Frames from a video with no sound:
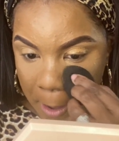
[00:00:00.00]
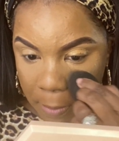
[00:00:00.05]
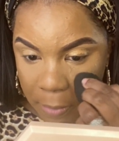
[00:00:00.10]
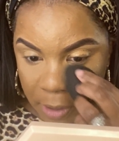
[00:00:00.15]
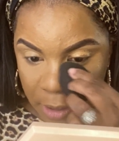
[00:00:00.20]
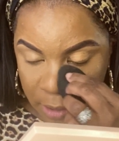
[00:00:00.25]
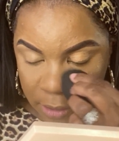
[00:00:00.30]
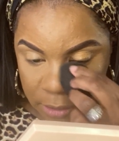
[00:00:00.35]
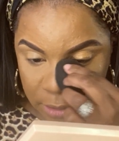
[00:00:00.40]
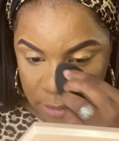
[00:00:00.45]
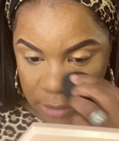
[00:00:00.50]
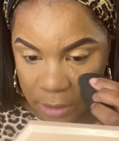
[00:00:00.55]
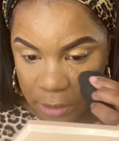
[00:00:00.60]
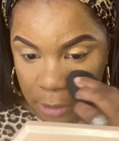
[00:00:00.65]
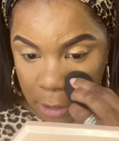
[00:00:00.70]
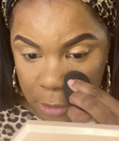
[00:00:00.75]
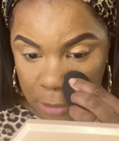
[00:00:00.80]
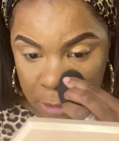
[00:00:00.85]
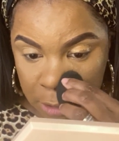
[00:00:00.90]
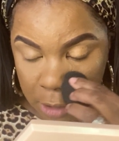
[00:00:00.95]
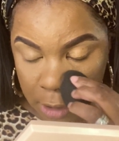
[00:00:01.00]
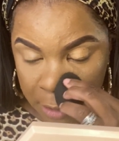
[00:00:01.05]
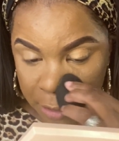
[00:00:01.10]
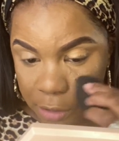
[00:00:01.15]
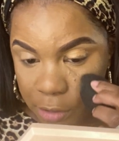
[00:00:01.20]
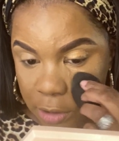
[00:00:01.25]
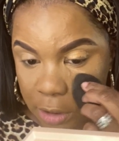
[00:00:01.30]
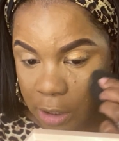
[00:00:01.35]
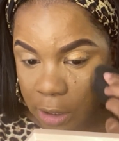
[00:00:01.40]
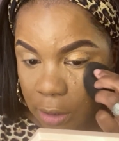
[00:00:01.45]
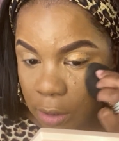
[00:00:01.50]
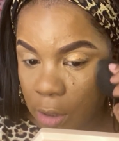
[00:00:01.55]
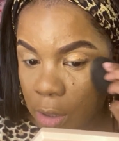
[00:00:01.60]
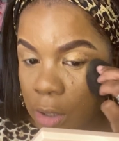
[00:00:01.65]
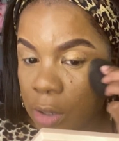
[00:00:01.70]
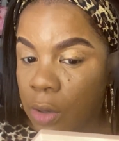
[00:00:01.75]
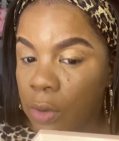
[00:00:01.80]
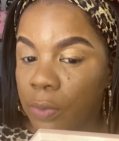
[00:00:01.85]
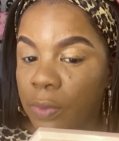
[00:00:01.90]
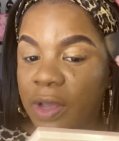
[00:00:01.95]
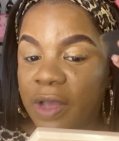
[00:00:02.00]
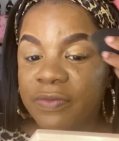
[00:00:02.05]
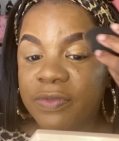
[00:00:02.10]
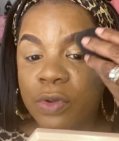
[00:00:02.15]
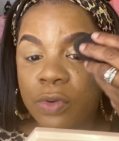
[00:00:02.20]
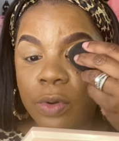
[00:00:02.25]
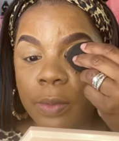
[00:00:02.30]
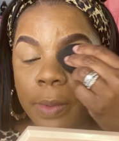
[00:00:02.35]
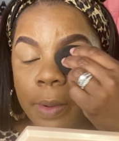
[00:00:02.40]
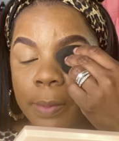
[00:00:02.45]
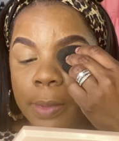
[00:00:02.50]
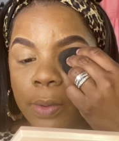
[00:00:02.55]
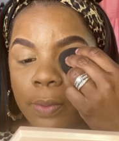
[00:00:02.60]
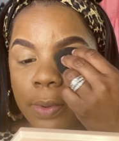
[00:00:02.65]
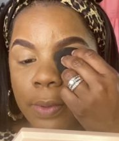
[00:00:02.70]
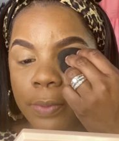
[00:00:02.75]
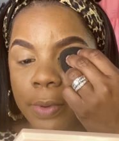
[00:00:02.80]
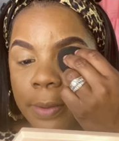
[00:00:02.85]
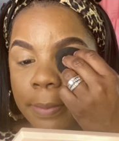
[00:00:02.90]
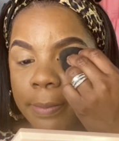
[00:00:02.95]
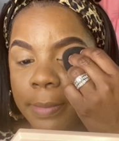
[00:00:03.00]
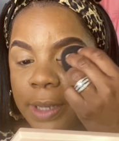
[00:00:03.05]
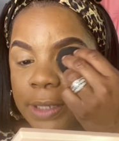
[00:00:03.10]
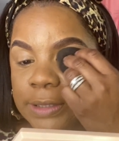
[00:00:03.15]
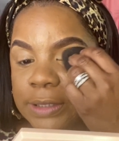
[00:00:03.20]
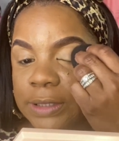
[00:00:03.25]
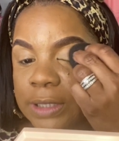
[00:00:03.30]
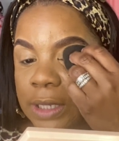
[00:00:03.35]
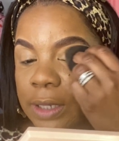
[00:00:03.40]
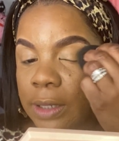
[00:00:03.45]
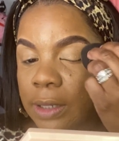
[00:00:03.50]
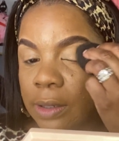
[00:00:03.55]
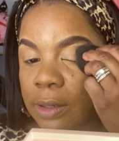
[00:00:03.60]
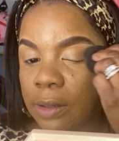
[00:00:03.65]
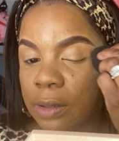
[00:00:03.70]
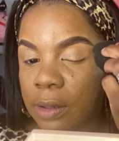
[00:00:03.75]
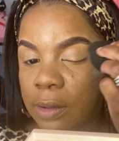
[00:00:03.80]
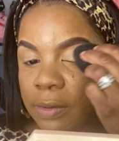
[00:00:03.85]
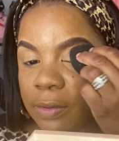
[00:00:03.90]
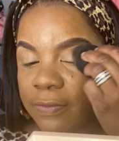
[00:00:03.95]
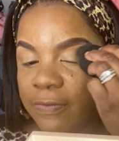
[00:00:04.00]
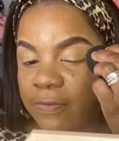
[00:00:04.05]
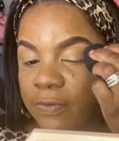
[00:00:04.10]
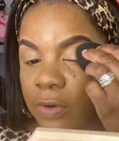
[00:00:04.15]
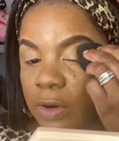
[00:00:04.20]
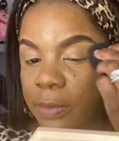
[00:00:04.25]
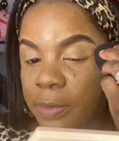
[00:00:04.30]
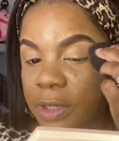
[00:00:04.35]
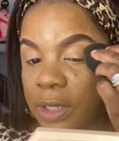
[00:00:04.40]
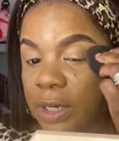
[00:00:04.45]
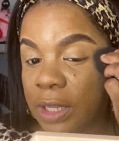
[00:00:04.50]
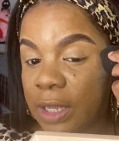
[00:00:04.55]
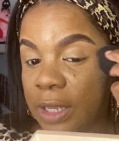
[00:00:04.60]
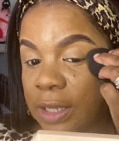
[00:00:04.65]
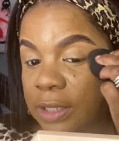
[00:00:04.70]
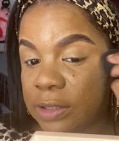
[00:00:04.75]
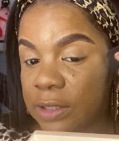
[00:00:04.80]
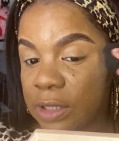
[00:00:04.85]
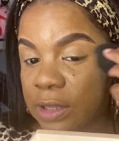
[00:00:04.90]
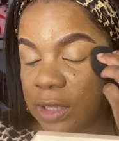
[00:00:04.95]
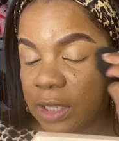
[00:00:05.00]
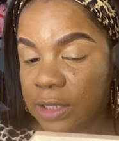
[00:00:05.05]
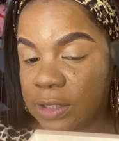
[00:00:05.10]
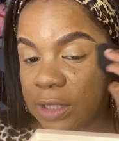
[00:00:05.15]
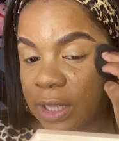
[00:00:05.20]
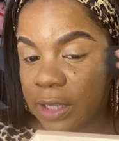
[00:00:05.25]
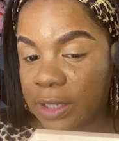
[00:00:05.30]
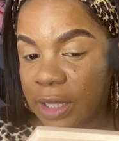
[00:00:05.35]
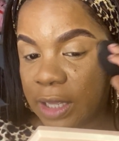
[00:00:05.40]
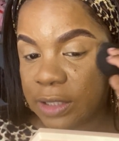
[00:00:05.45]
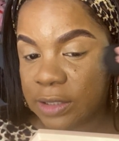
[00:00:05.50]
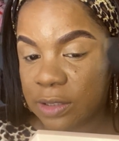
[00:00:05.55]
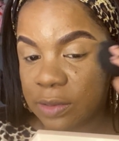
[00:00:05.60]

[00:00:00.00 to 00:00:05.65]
because that's another thing we have to remember when we're mixing formulas and things like that.